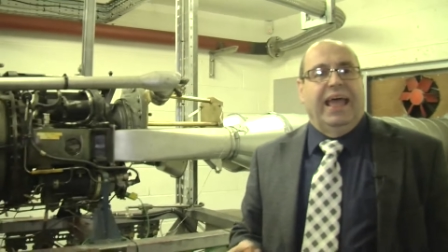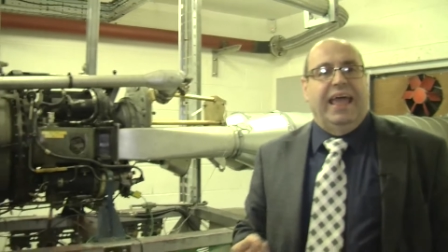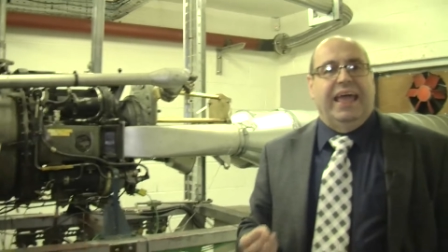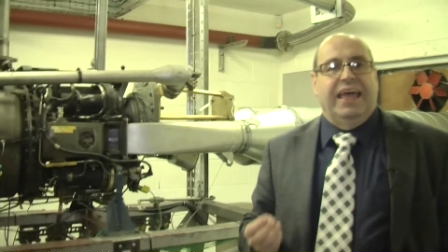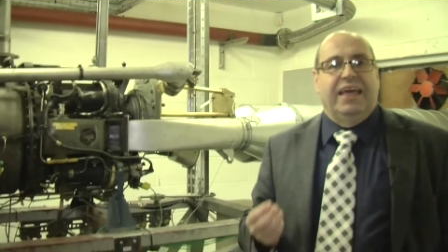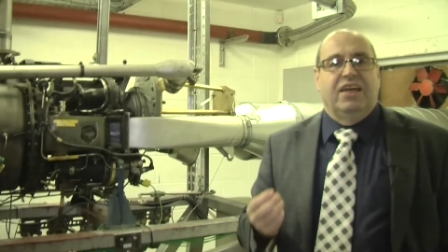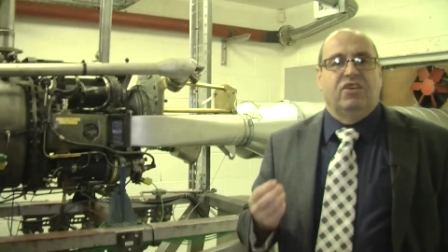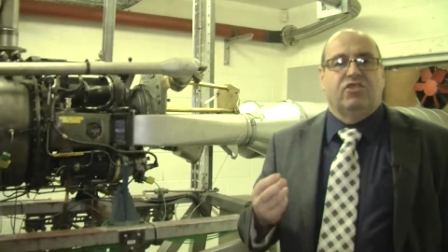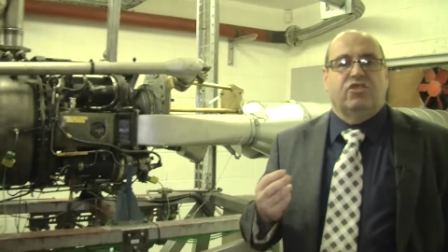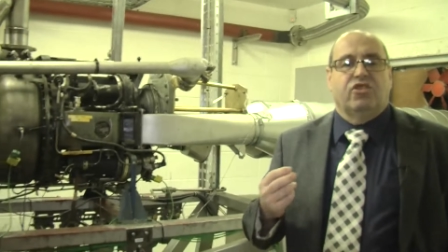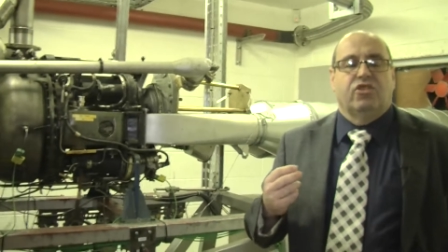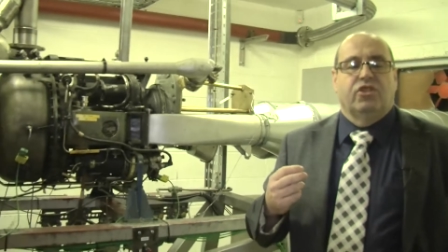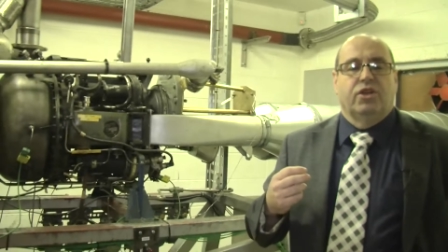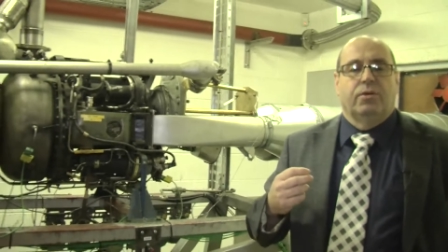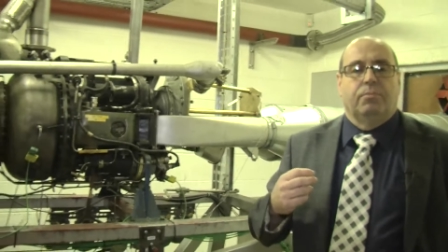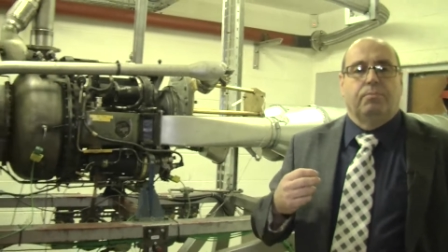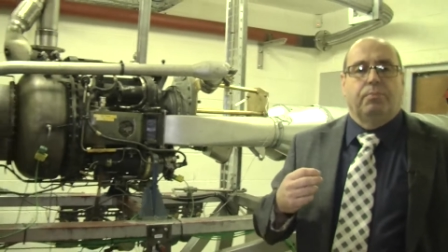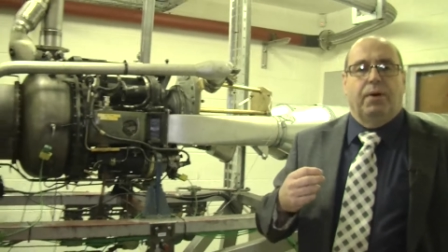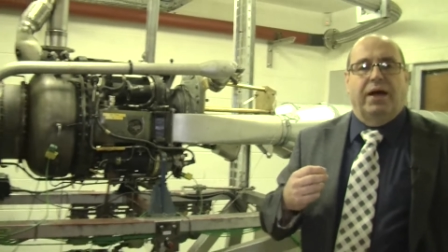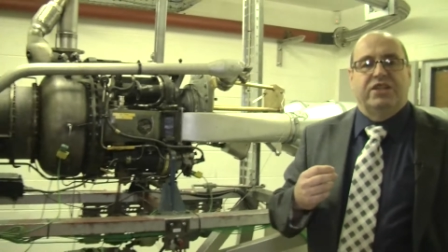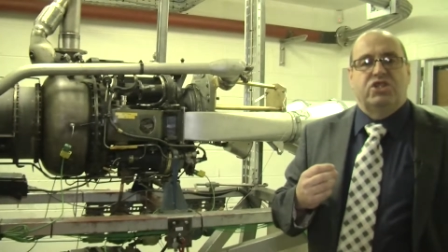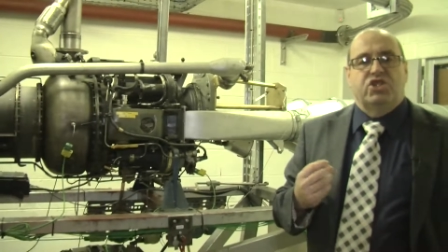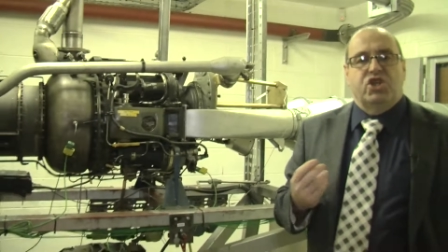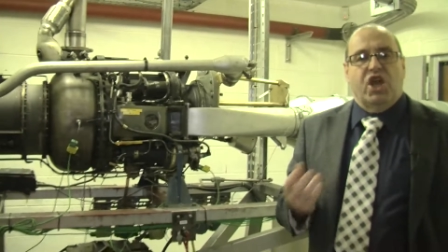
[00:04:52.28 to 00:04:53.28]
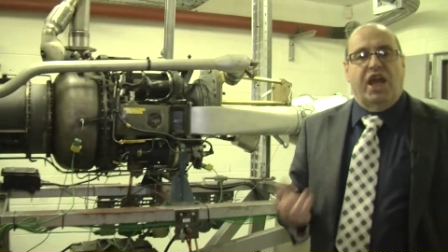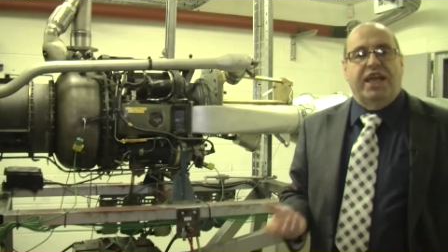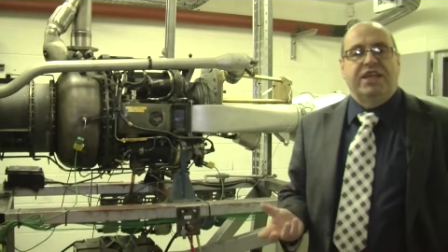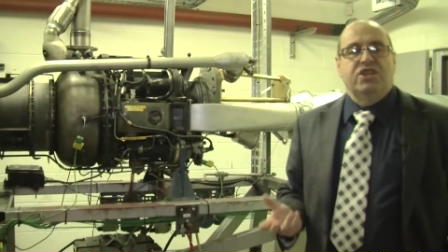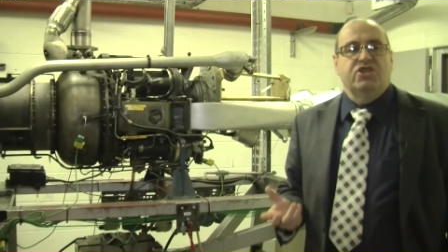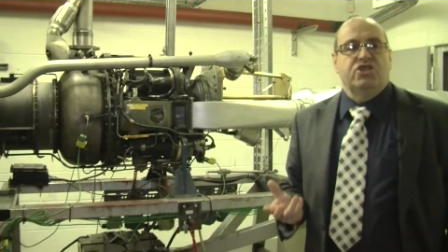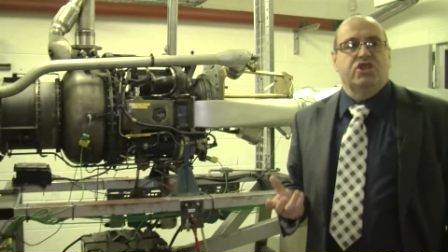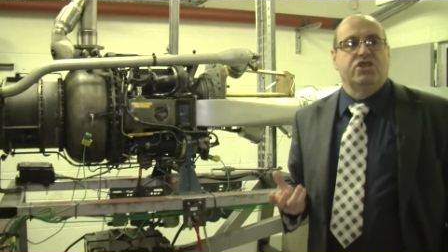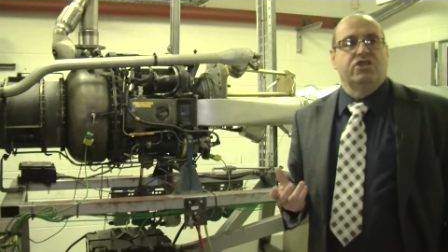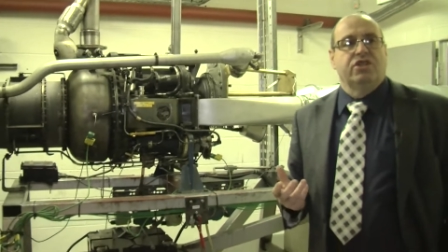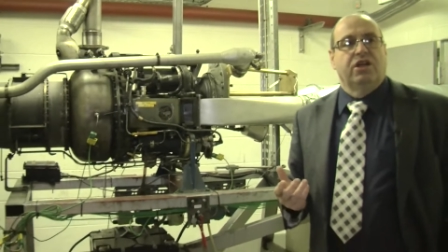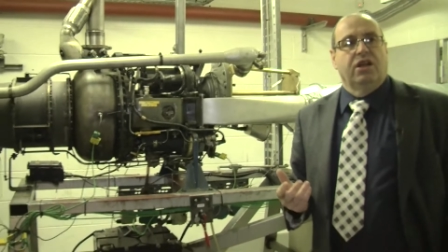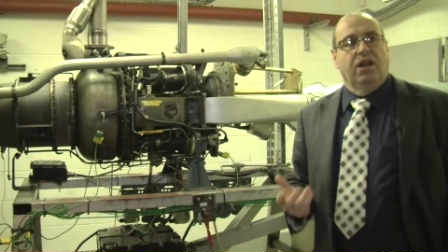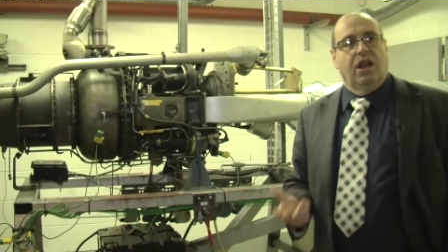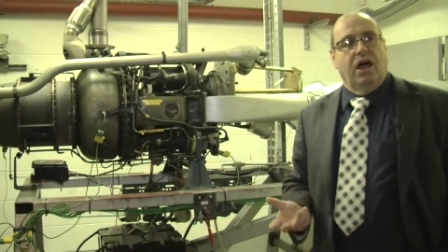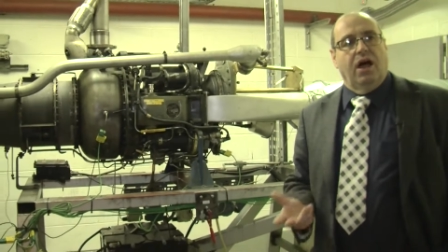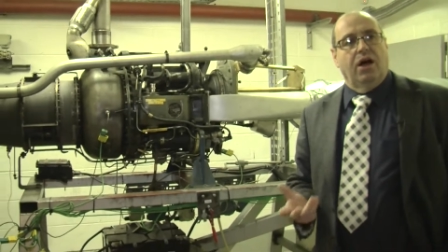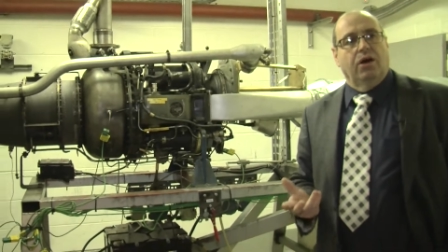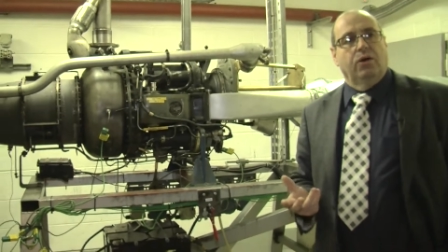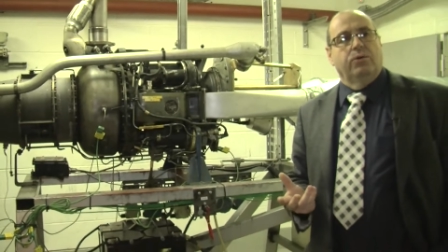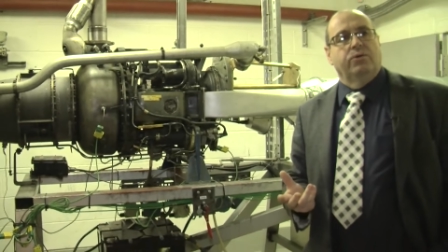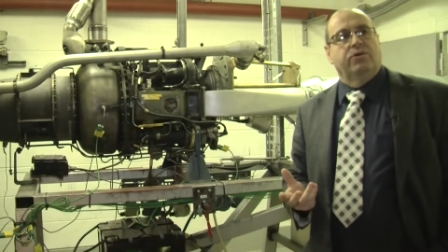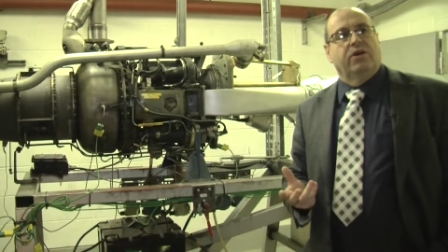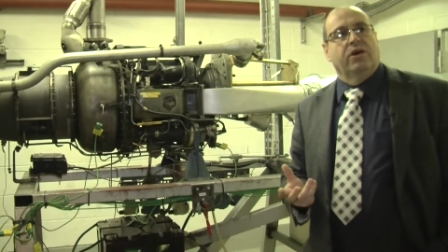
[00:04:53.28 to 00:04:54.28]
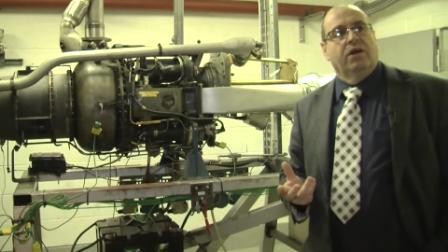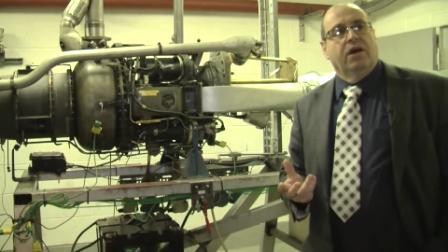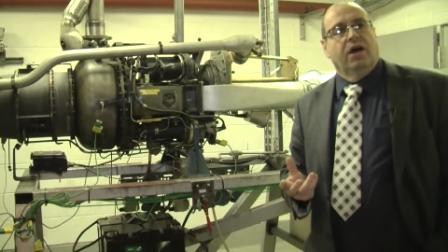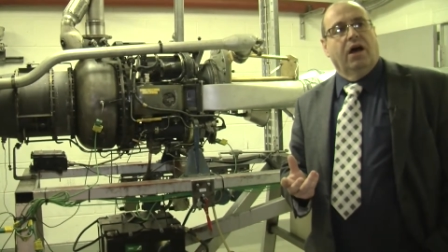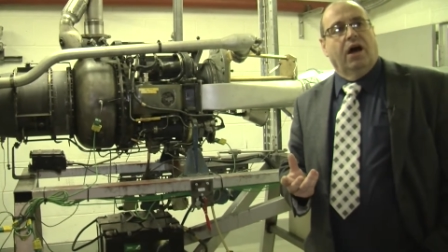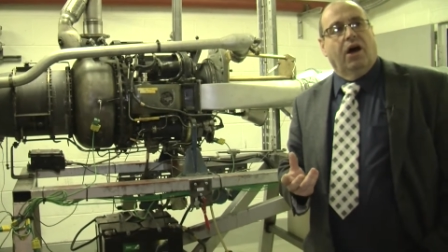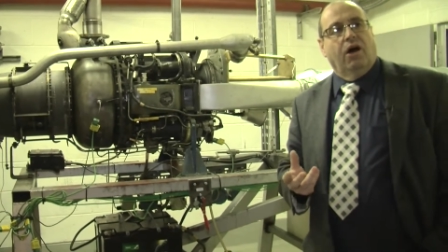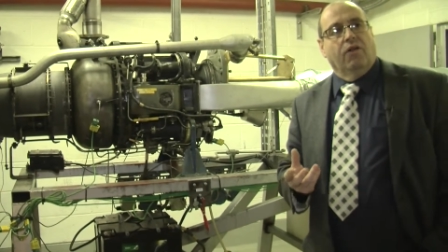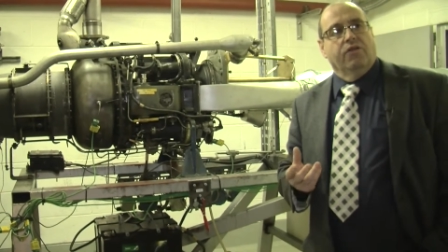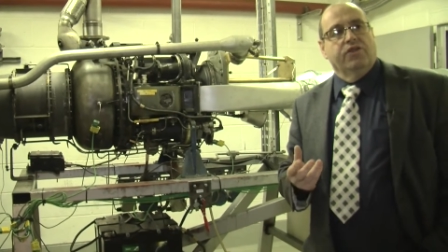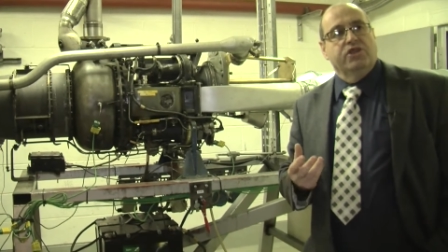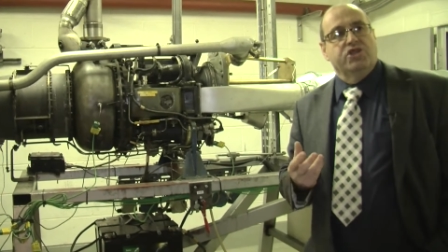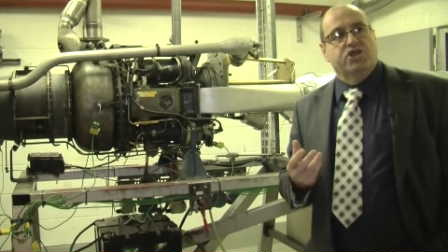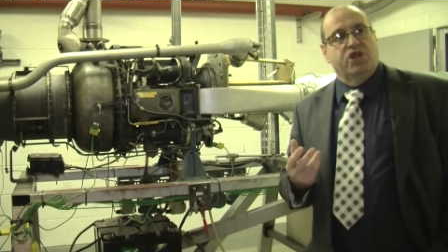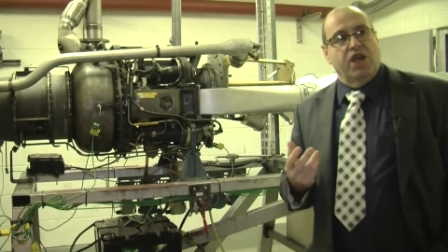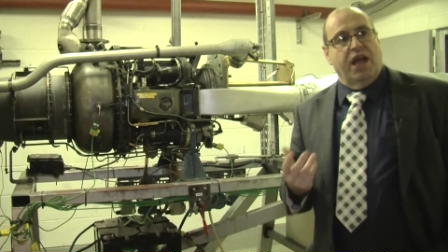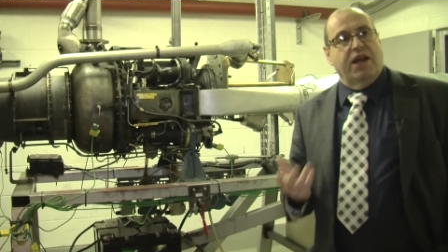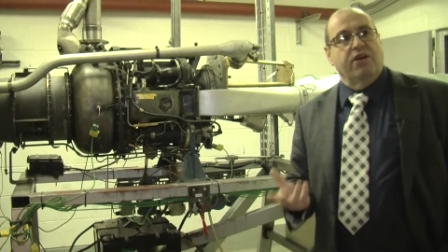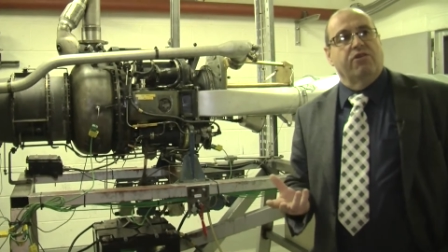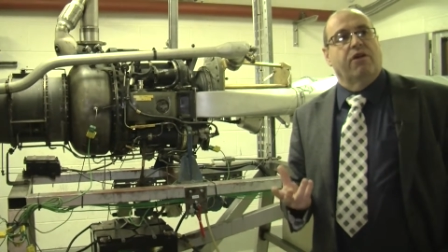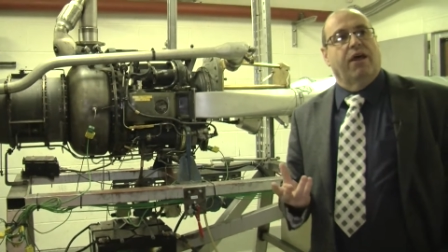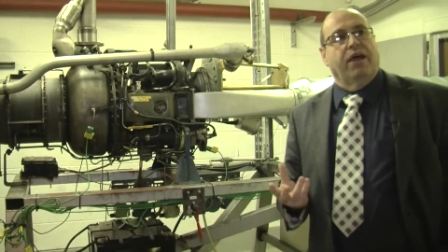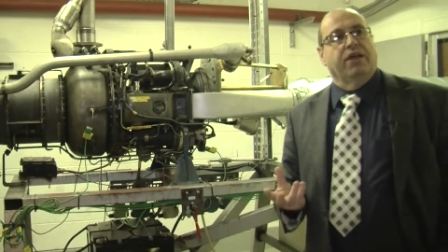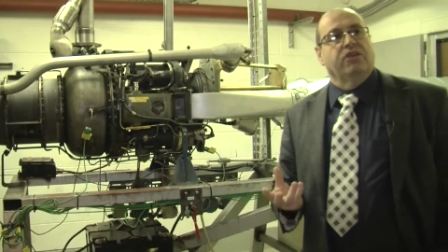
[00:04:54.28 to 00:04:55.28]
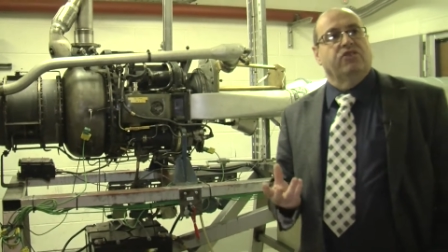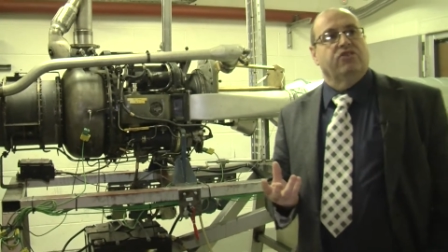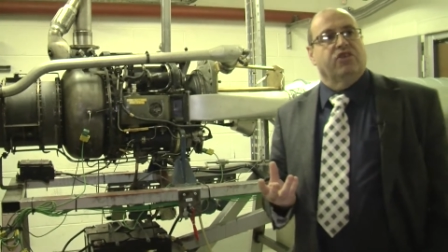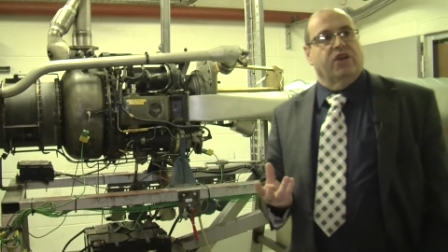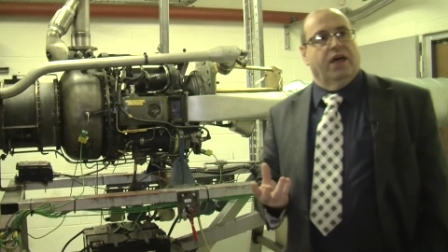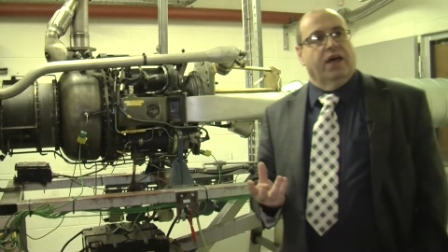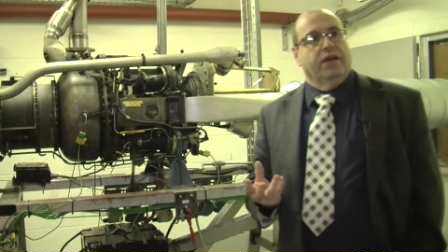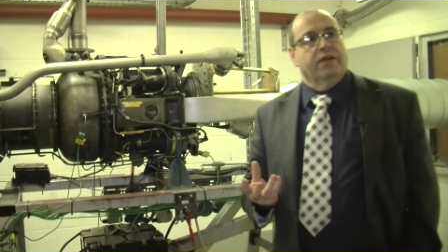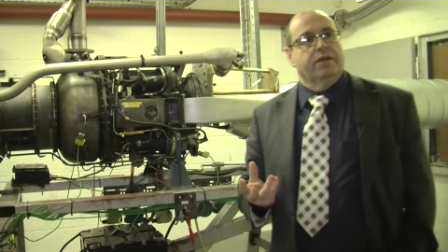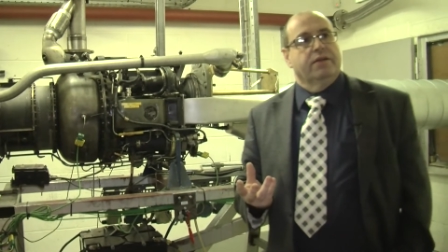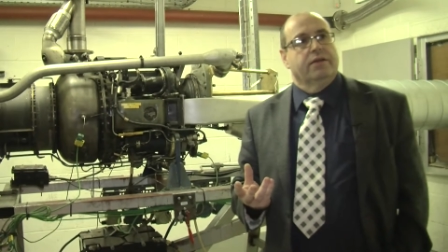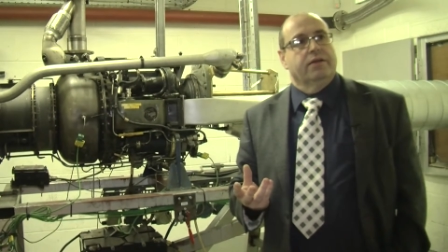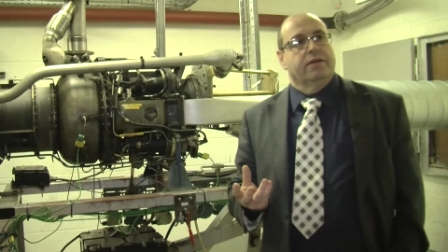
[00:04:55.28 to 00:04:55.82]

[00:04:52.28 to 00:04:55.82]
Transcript: is that by changing the load on the generator,